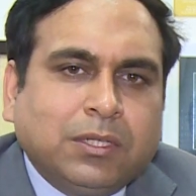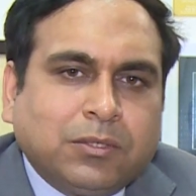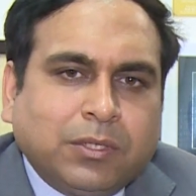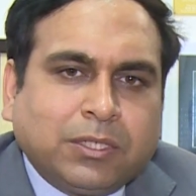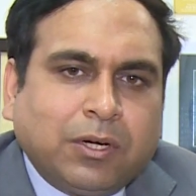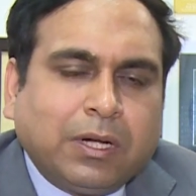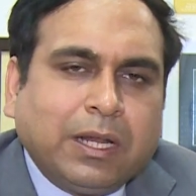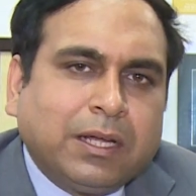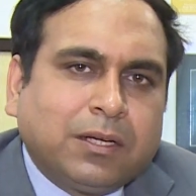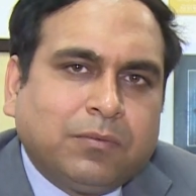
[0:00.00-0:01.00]
So it's not
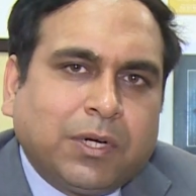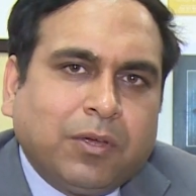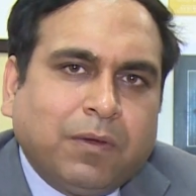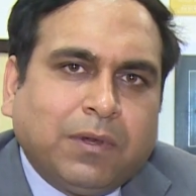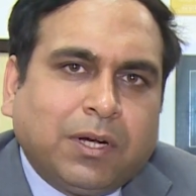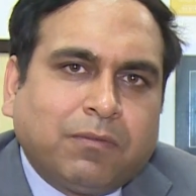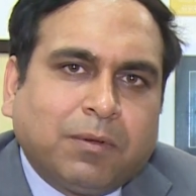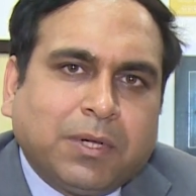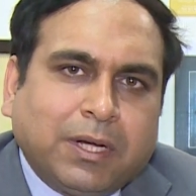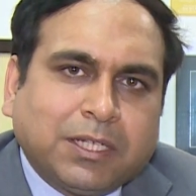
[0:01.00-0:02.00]
like what you have learned
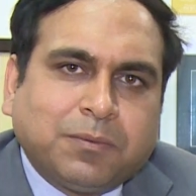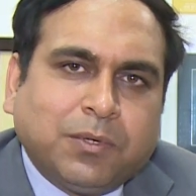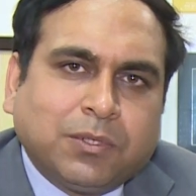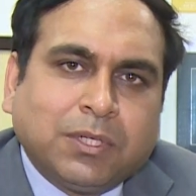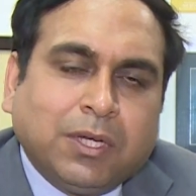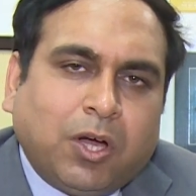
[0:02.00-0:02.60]
from the textbooks.